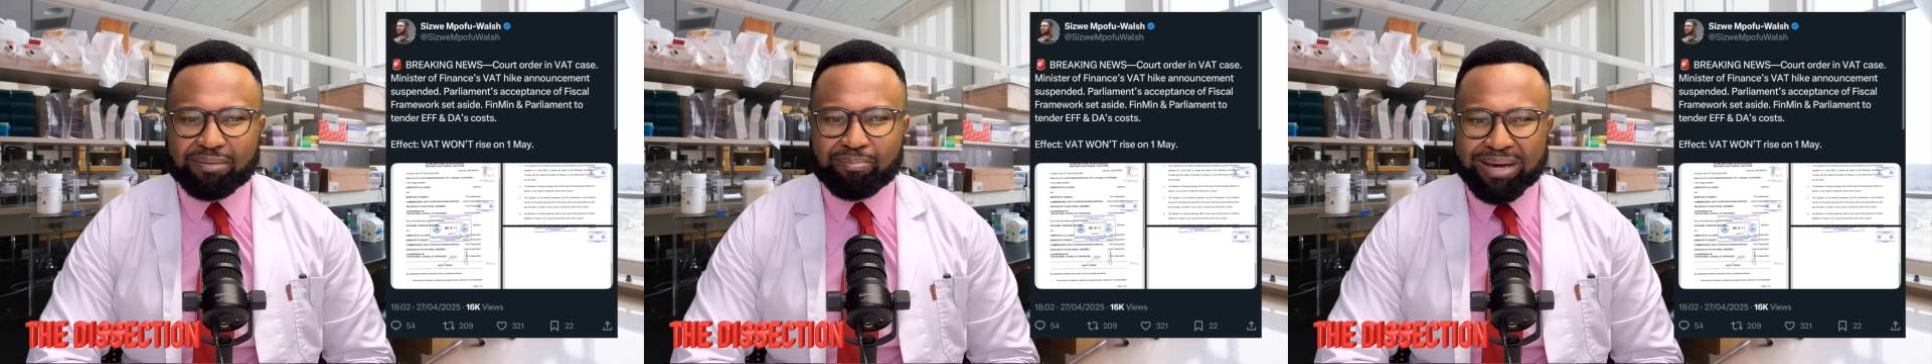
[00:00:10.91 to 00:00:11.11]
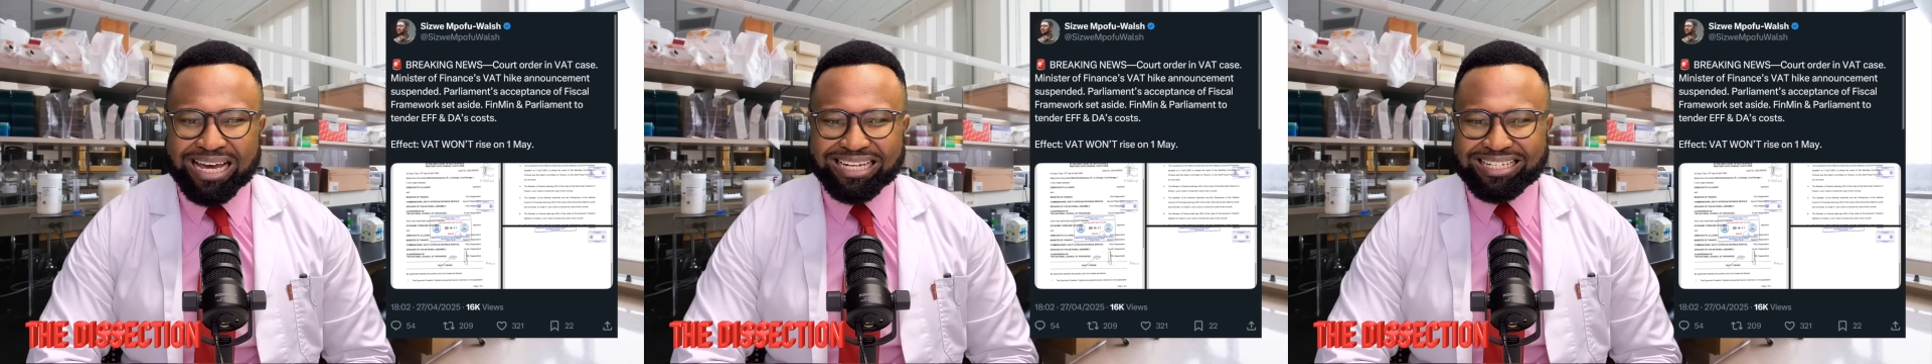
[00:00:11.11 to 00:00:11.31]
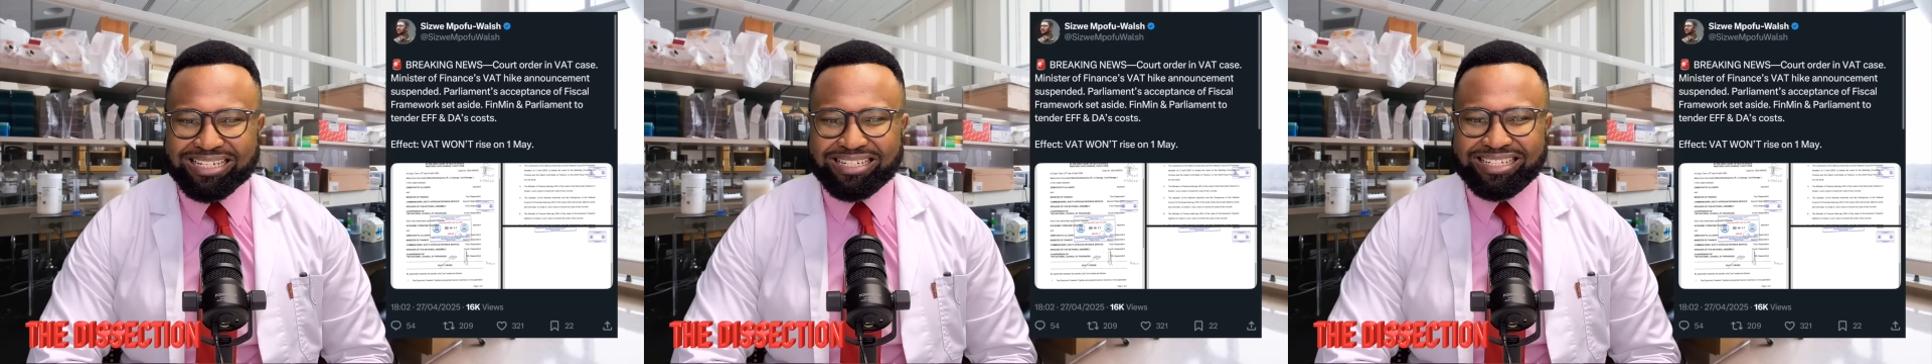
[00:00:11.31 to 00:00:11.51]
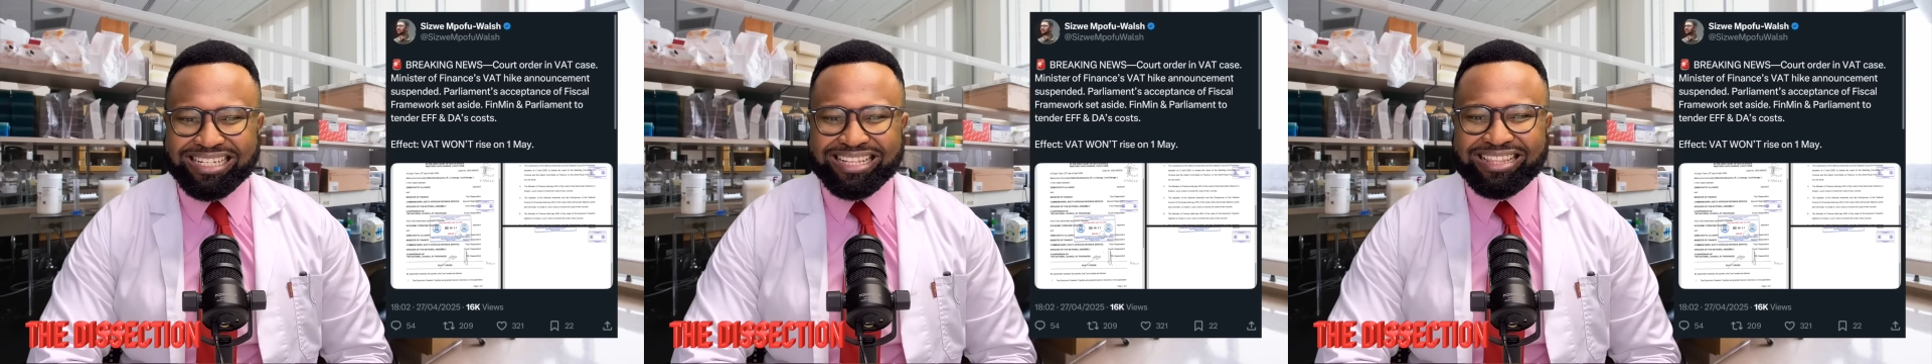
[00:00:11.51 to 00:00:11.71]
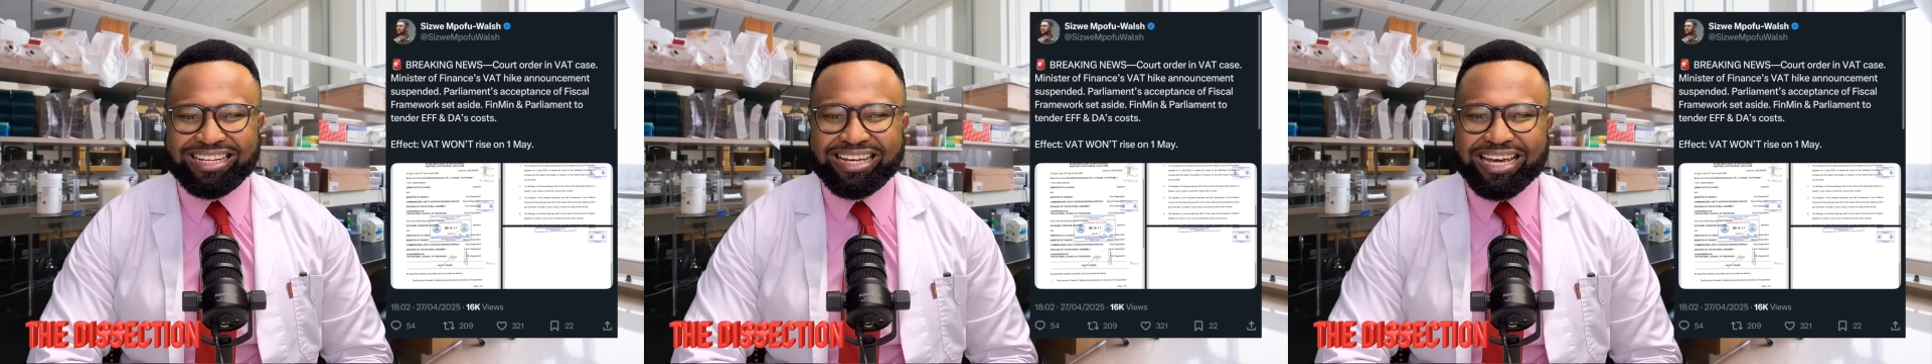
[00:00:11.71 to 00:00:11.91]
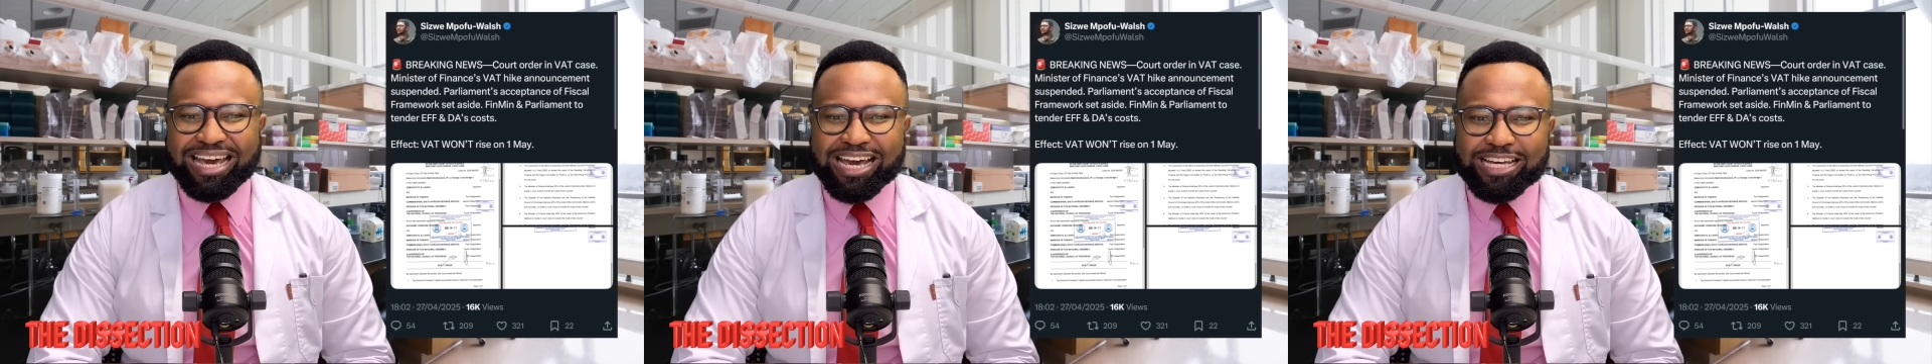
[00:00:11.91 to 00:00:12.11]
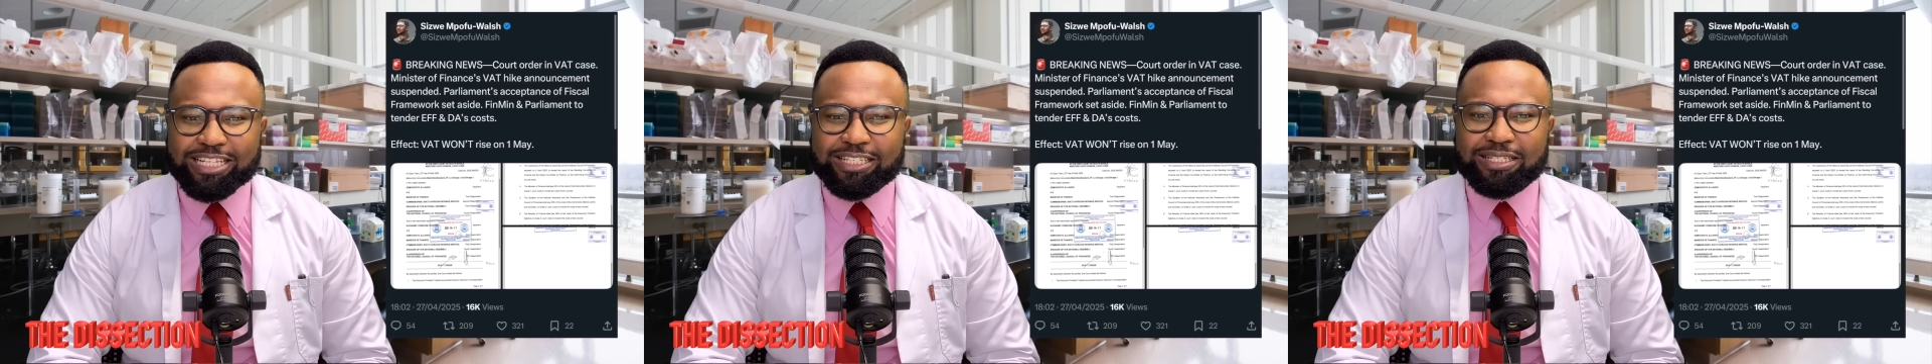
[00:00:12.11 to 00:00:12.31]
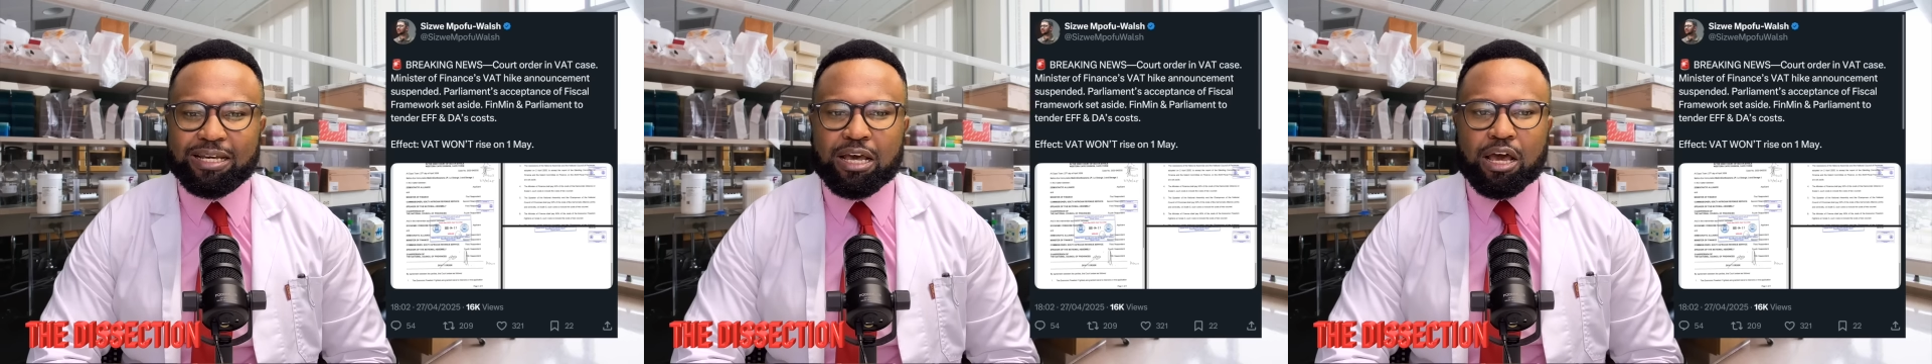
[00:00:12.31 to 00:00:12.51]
matter in the case